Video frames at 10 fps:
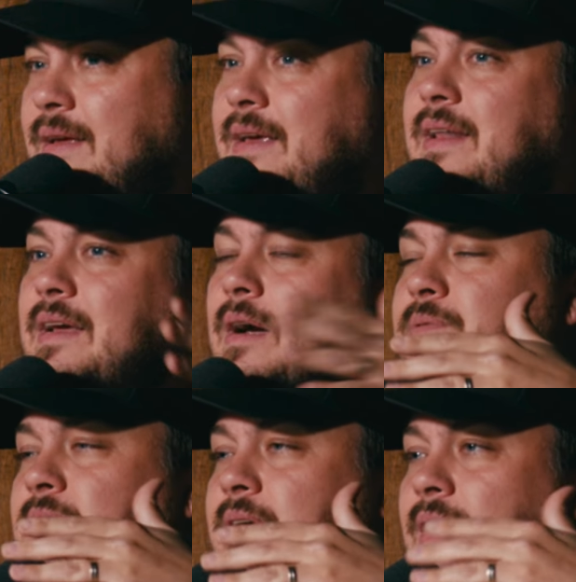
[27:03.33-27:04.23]
getting up
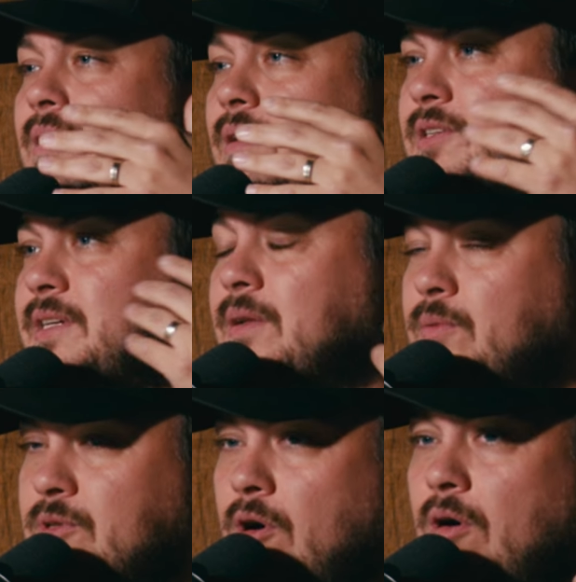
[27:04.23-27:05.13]
to the analog ceiling
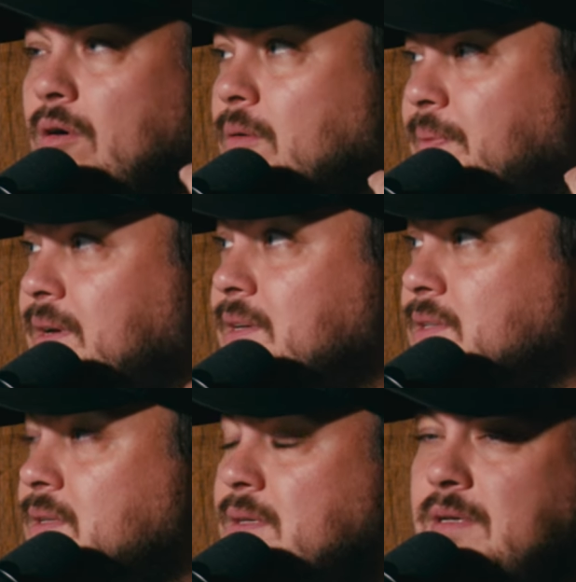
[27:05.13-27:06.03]
was harder
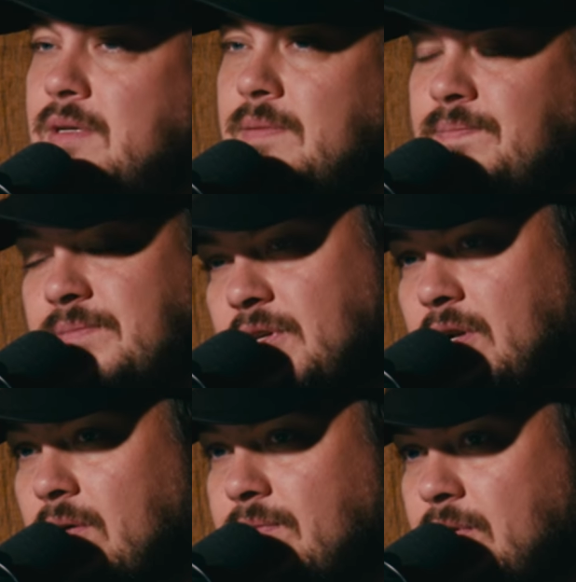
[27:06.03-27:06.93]
because,
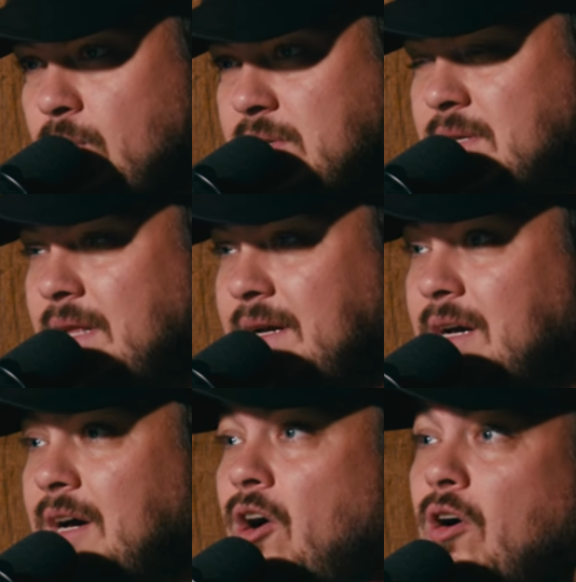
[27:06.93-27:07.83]
there wasn't like
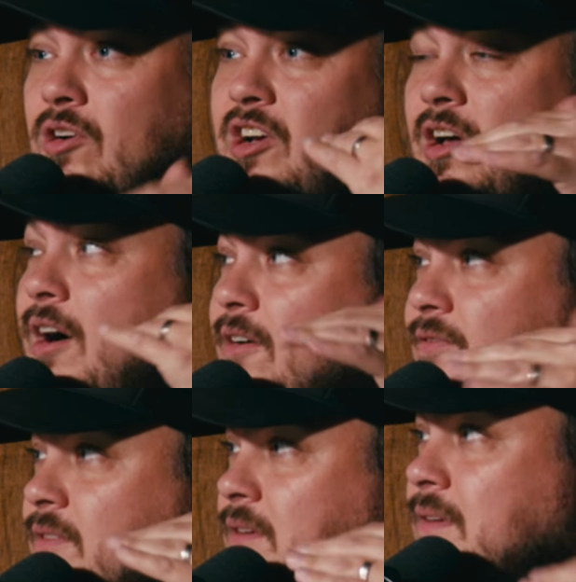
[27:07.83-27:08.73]
a hard cutoff.
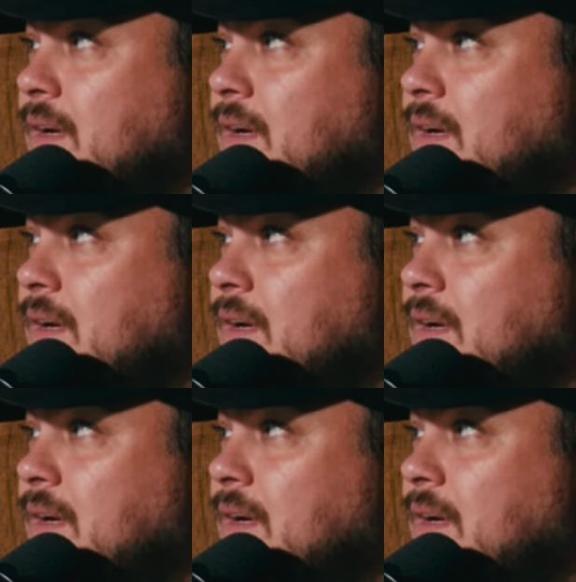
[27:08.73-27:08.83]
It